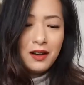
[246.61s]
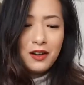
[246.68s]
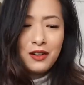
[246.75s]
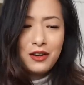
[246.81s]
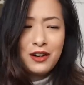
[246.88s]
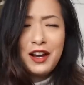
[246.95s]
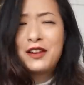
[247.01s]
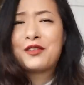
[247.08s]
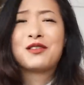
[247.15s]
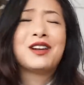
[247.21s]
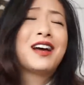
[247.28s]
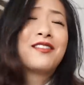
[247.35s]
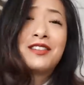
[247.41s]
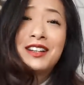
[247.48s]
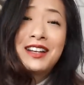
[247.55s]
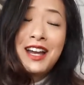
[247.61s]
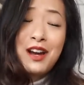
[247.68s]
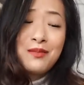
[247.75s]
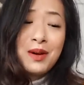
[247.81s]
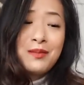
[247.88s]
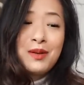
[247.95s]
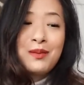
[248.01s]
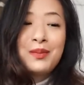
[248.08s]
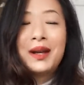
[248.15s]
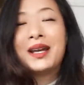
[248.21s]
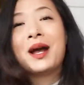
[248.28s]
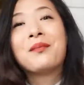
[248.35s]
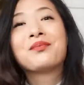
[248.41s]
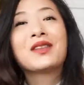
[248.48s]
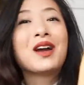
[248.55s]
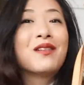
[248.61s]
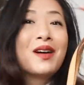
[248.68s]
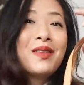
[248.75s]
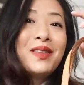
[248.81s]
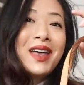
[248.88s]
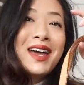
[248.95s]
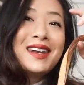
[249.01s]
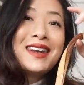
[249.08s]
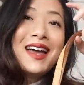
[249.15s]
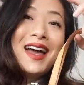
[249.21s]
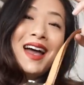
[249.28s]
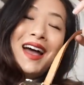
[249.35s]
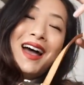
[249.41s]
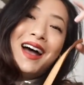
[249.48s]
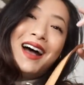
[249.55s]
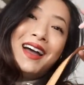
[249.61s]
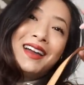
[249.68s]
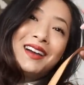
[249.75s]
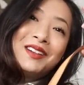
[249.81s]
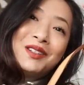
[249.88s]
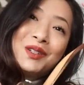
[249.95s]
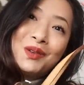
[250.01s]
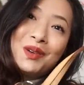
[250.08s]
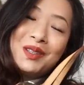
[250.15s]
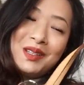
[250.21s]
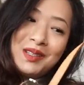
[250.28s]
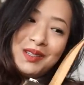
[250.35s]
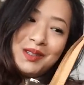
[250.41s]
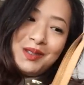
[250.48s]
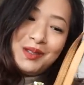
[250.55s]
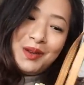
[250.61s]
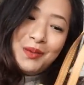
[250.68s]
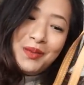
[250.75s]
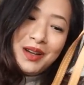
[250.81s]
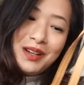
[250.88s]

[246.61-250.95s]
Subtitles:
younger. I really can't remember, but yeah, around then. I adore this so